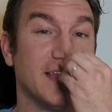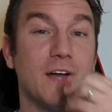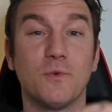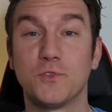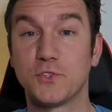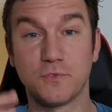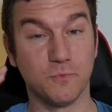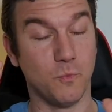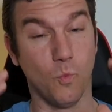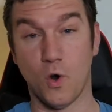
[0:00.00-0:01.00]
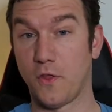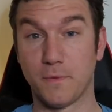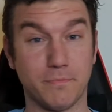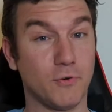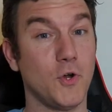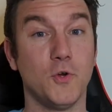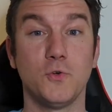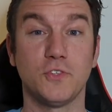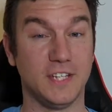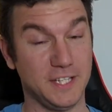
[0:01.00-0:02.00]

That was one pros.